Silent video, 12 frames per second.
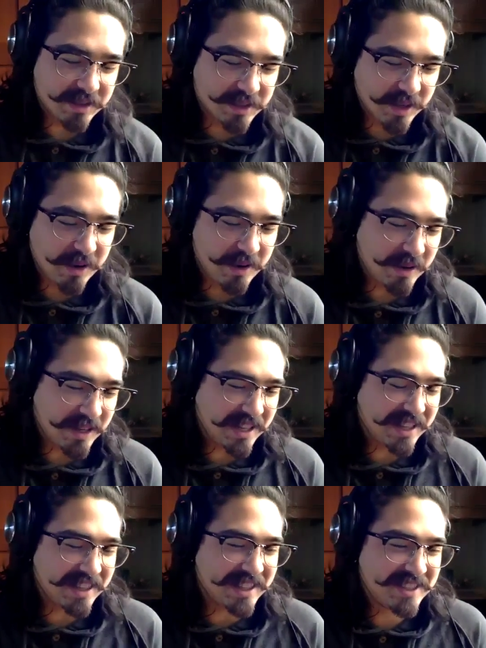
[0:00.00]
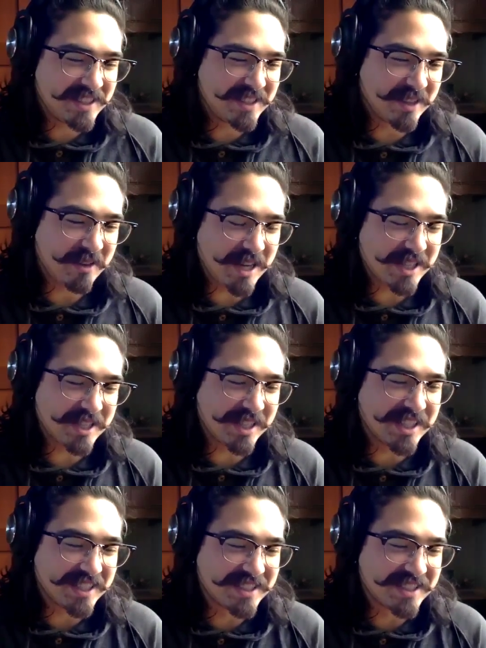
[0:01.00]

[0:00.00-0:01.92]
So this is the question.